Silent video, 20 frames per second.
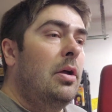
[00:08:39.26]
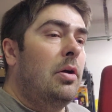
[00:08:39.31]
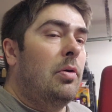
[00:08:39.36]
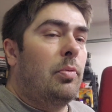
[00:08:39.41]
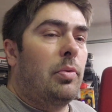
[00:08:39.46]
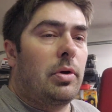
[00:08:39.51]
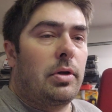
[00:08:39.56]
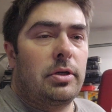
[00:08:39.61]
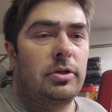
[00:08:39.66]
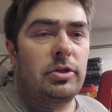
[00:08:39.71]

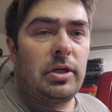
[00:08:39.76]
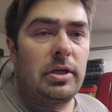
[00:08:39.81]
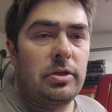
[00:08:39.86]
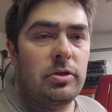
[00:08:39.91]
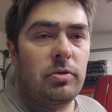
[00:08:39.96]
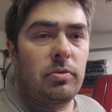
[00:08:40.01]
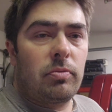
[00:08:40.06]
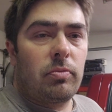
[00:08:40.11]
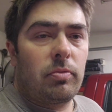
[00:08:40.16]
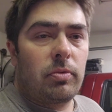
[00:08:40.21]
we're going
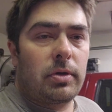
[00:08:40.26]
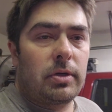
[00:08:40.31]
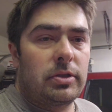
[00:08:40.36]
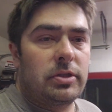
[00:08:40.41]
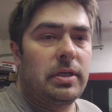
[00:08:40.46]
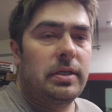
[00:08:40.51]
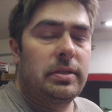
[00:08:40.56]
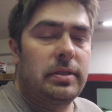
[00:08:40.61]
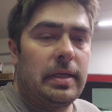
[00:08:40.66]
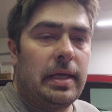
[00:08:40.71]
to
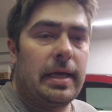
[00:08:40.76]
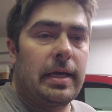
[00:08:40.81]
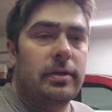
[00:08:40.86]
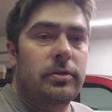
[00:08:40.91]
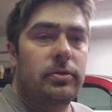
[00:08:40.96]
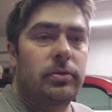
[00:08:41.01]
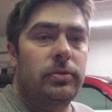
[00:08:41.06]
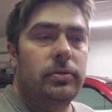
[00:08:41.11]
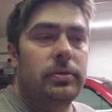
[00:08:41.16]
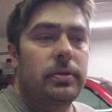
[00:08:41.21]
change the
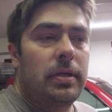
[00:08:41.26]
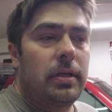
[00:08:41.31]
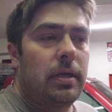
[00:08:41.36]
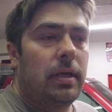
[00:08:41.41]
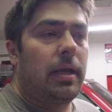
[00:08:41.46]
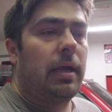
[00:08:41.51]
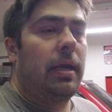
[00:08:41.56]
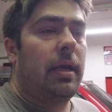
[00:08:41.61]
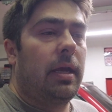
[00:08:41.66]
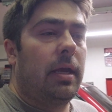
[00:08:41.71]
axles,
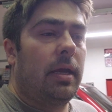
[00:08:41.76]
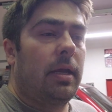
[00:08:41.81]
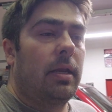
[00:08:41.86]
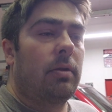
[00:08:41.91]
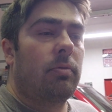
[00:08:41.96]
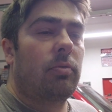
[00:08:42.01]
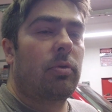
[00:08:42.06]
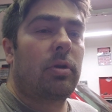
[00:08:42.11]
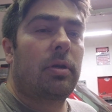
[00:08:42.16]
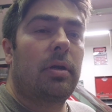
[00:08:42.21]

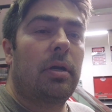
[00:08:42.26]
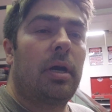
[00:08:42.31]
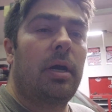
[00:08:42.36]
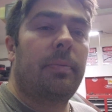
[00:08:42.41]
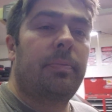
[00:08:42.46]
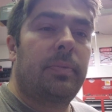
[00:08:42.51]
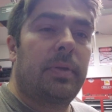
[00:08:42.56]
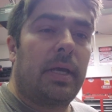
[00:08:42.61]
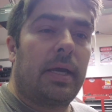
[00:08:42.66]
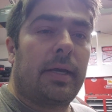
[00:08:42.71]
and we're going to
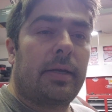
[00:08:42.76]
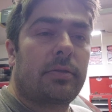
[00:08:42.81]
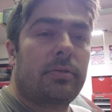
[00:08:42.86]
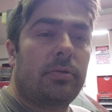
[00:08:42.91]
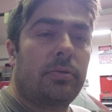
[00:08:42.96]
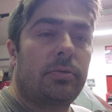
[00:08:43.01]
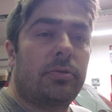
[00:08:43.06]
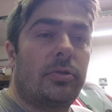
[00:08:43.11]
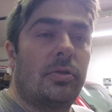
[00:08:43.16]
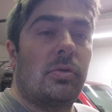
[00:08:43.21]
up the
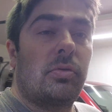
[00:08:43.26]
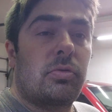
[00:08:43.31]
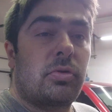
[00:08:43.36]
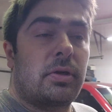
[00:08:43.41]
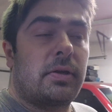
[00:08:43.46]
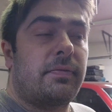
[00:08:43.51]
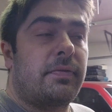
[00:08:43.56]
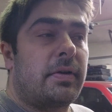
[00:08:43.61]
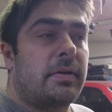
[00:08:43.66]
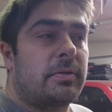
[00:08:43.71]
axles to
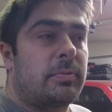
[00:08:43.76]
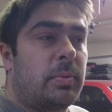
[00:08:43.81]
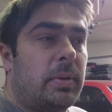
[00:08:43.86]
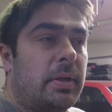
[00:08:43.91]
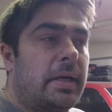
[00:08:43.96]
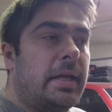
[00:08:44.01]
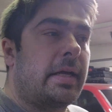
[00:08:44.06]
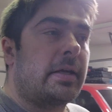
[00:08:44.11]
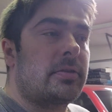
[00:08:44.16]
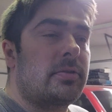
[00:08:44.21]
35
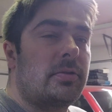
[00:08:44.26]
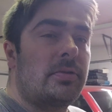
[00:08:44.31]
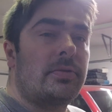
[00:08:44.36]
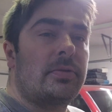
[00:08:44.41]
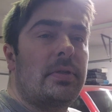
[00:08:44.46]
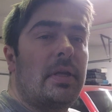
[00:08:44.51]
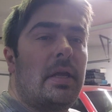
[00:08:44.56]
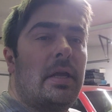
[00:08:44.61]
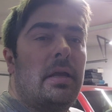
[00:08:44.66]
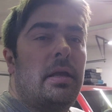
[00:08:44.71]
spline
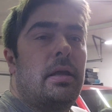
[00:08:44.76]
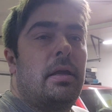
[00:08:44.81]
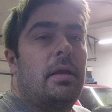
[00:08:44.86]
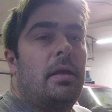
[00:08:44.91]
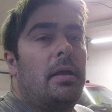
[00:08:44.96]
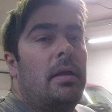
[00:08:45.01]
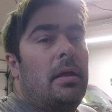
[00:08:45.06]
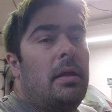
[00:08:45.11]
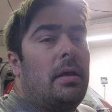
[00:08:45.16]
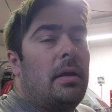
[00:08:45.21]
axles,
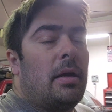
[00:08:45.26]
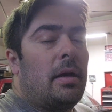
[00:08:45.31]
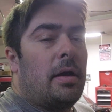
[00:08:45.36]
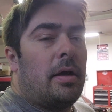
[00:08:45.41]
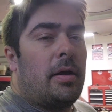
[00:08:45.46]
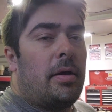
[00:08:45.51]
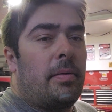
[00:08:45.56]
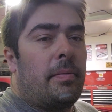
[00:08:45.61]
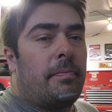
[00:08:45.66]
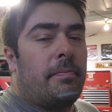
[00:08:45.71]

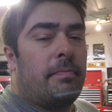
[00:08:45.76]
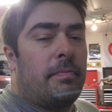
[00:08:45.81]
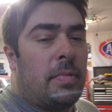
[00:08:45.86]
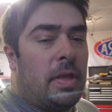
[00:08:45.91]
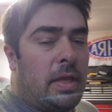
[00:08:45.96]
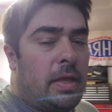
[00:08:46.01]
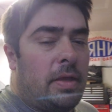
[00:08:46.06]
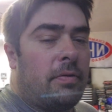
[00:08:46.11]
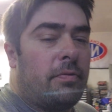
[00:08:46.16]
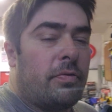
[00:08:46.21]

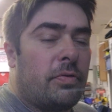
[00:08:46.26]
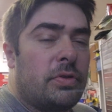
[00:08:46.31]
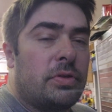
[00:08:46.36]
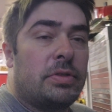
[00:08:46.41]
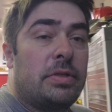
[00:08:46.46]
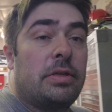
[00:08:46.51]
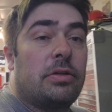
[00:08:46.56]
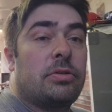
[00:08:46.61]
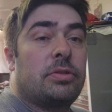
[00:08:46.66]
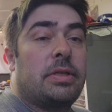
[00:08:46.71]
and for the
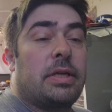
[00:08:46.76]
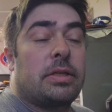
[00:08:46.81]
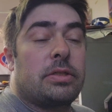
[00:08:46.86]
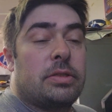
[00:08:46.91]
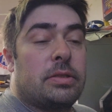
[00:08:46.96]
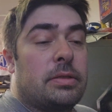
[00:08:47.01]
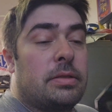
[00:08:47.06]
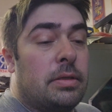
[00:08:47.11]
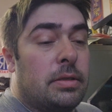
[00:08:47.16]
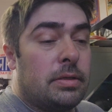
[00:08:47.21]
center
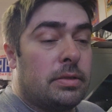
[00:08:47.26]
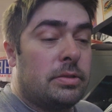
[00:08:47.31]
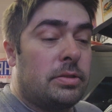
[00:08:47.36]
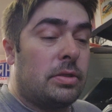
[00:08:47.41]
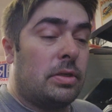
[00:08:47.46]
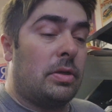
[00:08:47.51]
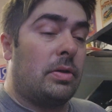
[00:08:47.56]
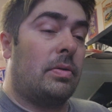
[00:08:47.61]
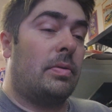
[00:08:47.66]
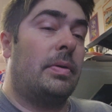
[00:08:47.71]
section.
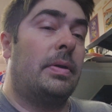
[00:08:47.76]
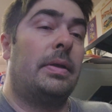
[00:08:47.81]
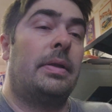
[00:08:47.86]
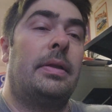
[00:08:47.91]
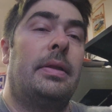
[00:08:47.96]
So